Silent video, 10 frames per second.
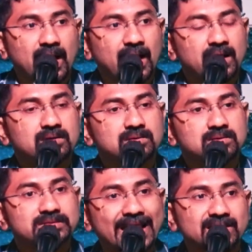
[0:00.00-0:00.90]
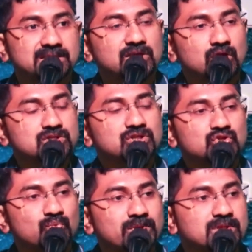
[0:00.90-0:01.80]
and uh, that theology
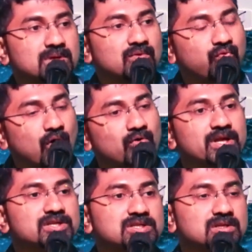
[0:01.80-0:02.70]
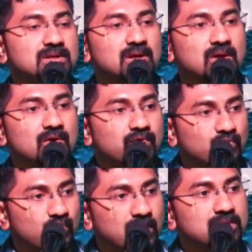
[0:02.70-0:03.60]
should be the foundation
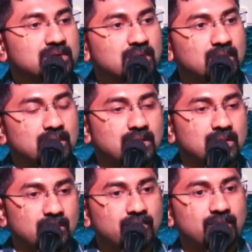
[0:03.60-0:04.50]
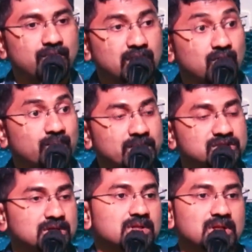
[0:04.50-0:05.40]
for what uh, for our
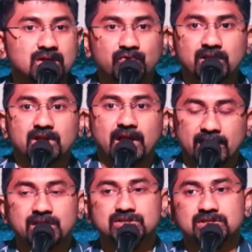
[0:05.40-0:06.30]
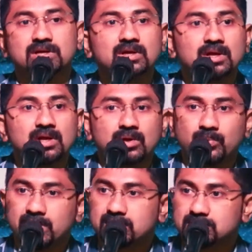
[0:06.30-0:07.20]
mission that we engage in
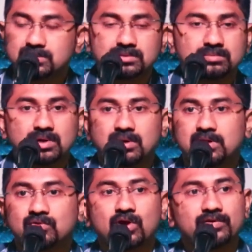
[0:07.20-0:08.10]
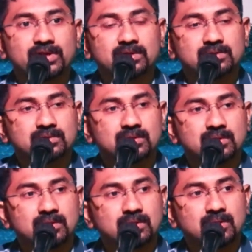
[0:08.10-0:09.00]
be it uh, involving
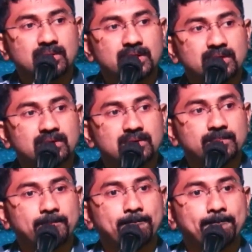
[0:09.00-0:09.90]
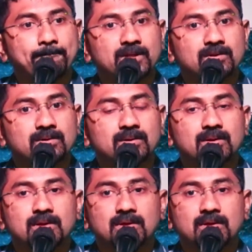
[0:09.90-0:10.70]
in you know